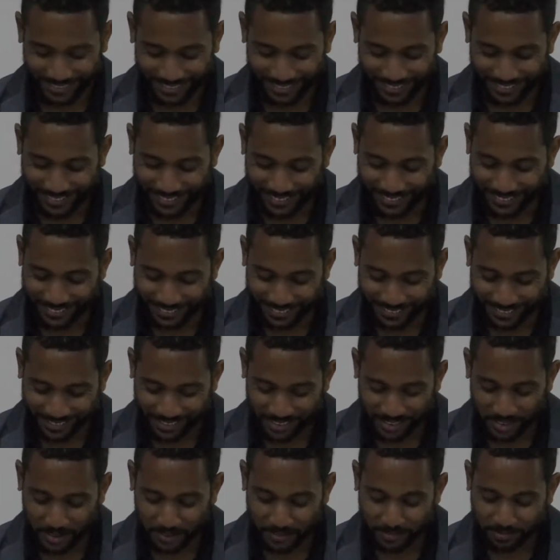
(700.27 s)
All right.
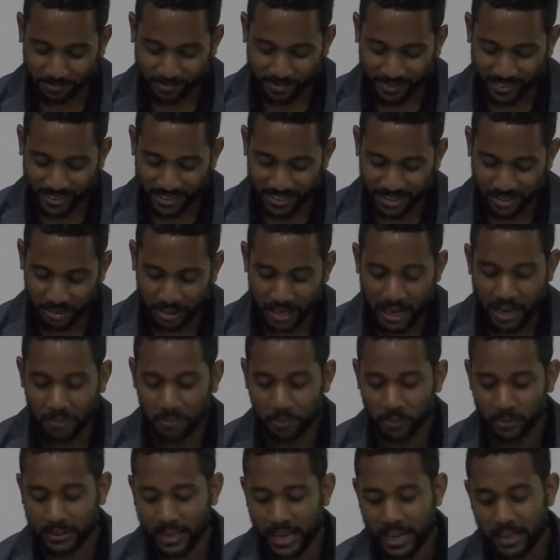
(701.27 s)
So
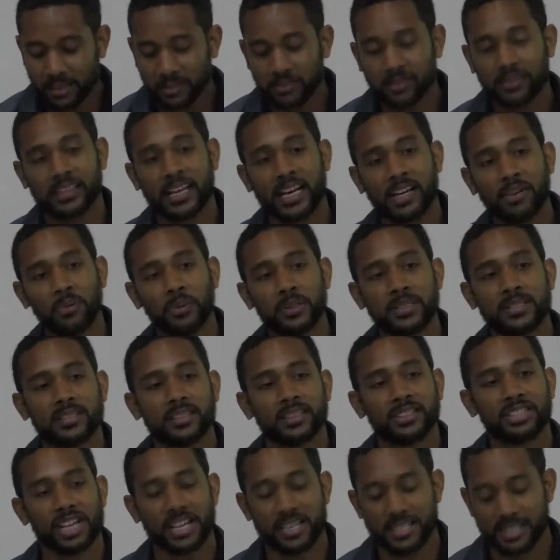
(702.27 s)
that would
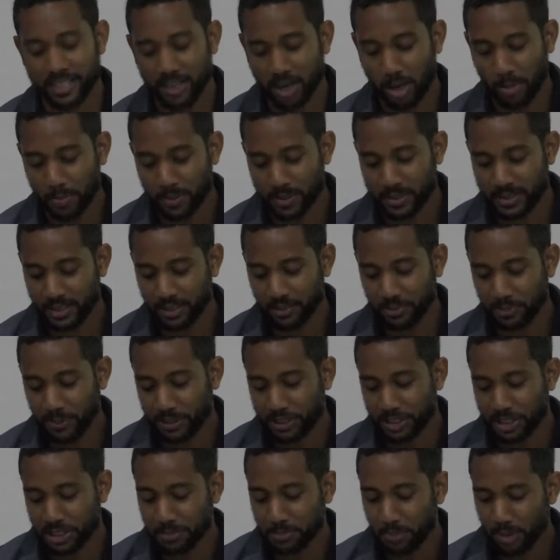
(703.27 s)
suggest the opposite,
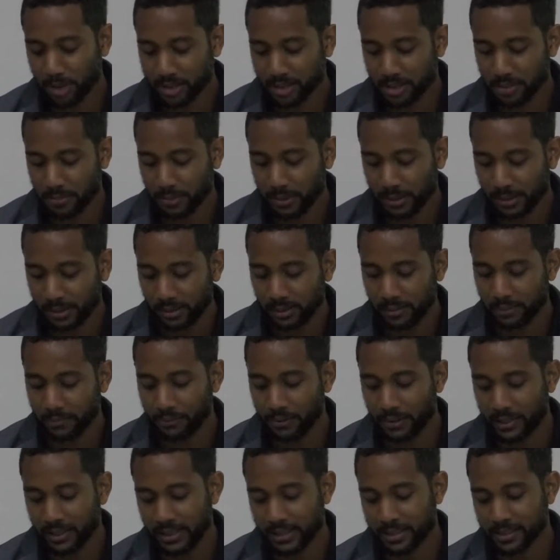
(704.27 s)
which is possible
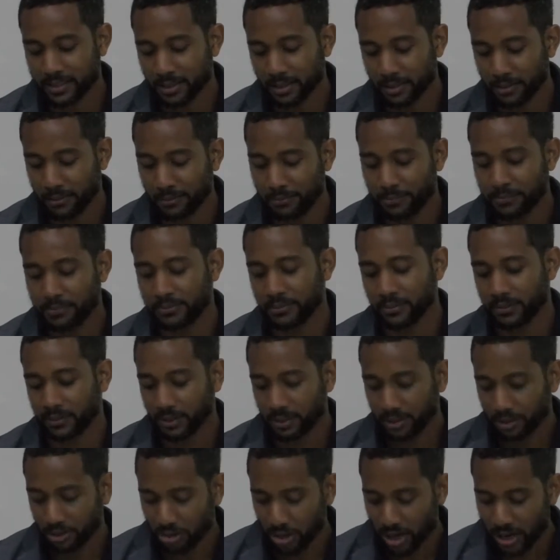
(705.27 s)
feelings of
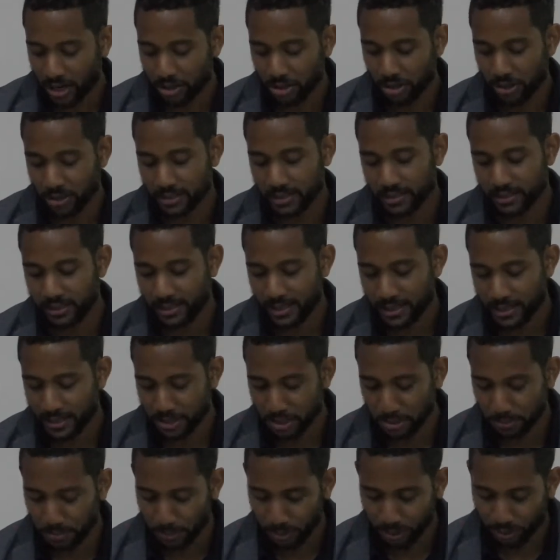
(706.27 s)
grandiosity
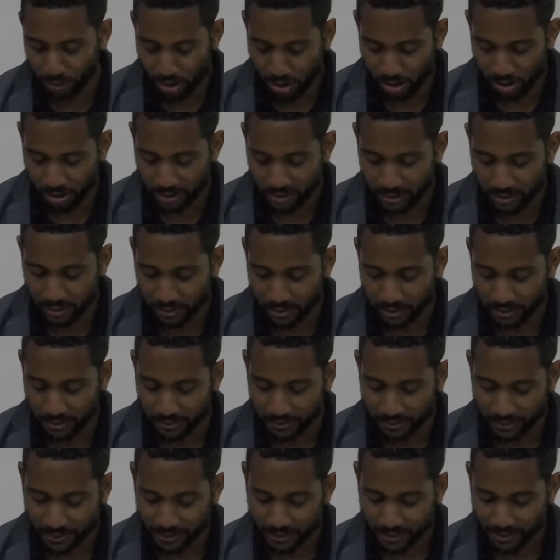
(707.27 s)
and superiority.
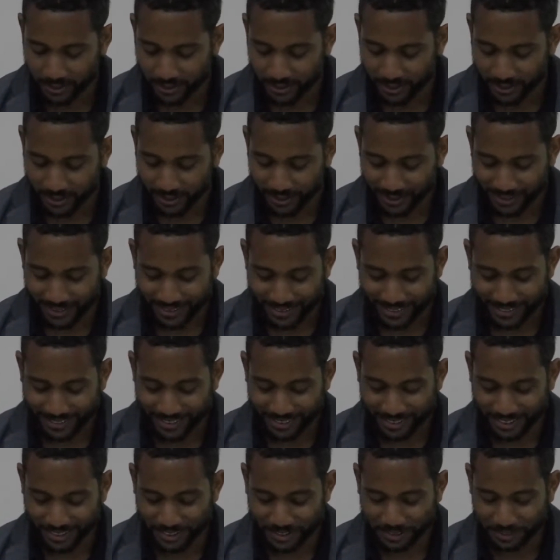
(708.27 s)

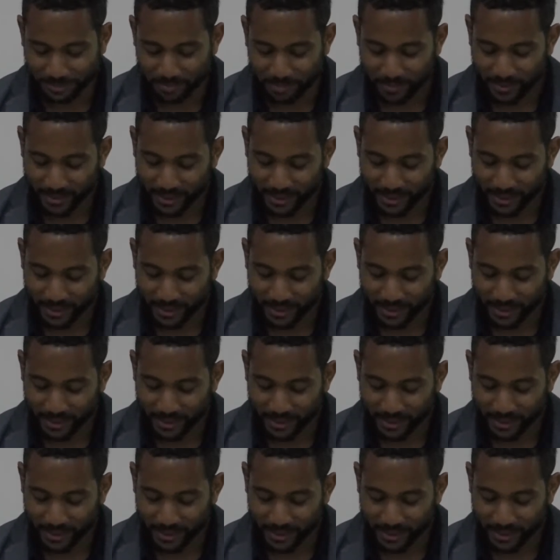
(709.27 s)
Right.